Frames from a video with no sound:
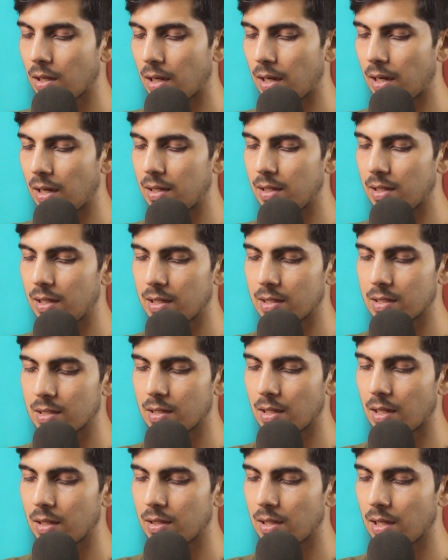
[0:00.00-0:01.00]
and
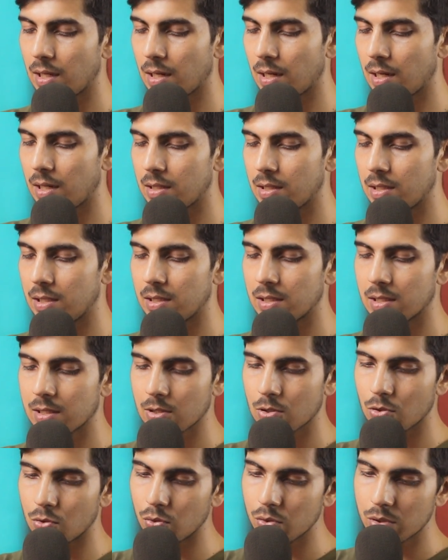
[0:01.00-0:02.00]
there are these
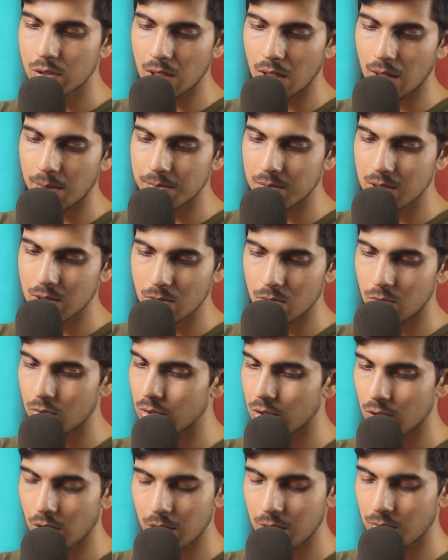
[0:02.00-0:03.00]
screws, thumb
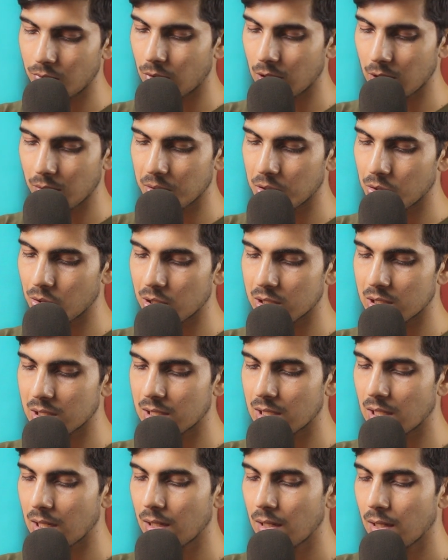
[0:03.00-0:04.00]
screws or whatever you can
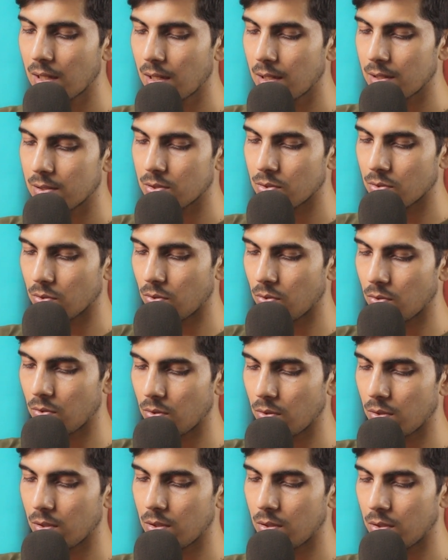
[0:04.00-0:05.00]
say.
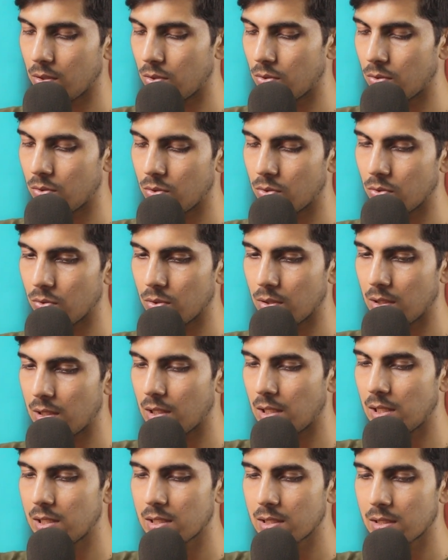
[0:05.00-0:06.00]
So you do
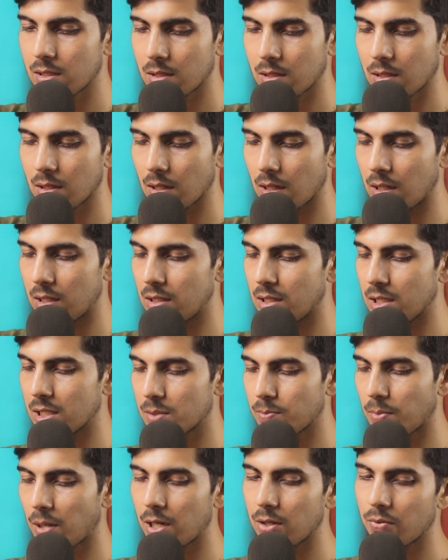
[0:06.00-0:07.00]
this and
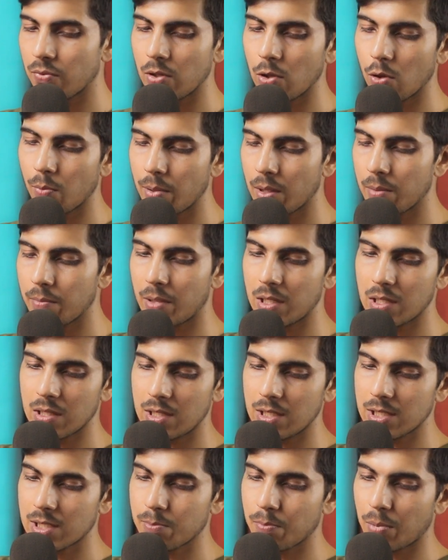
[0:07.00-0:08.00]
this part will open,
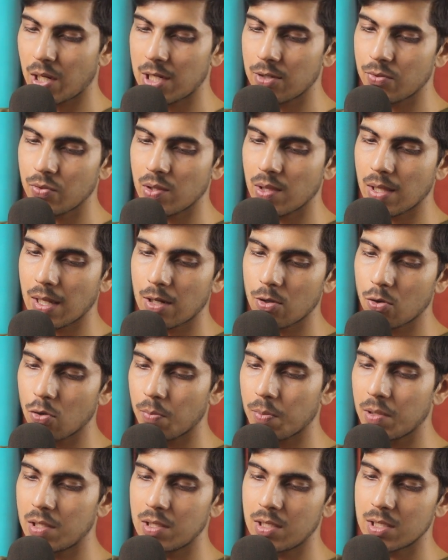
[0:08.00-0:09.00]
but this part will not
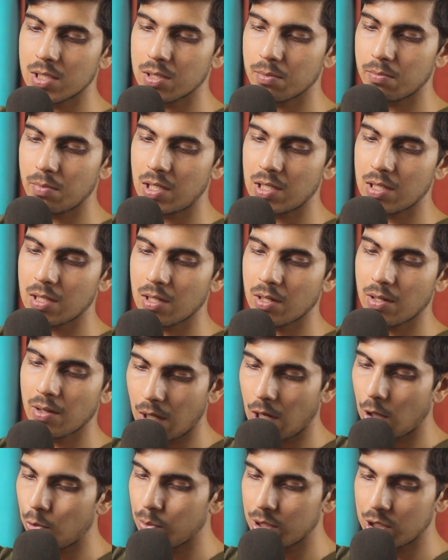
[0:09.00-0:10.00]
open. It doesn't matter
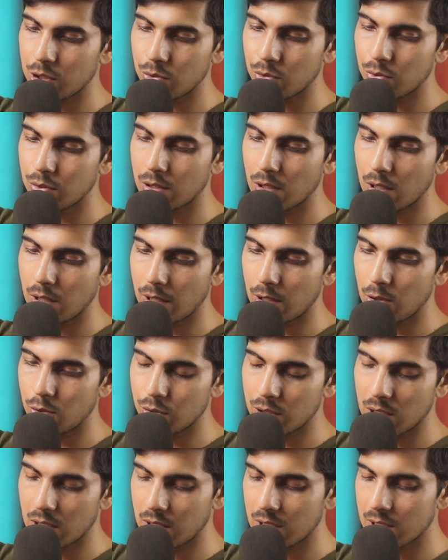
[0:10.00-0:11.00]
how much you
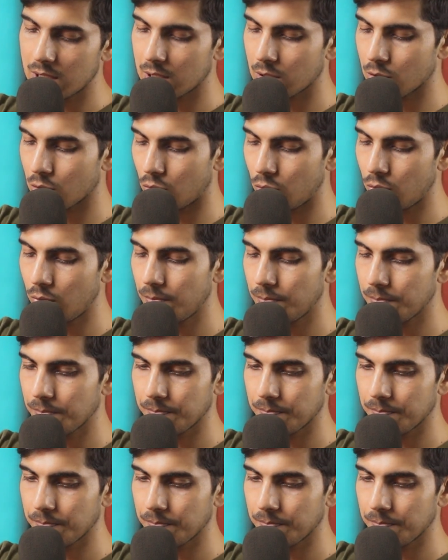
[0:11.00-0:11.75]
loosen this screw.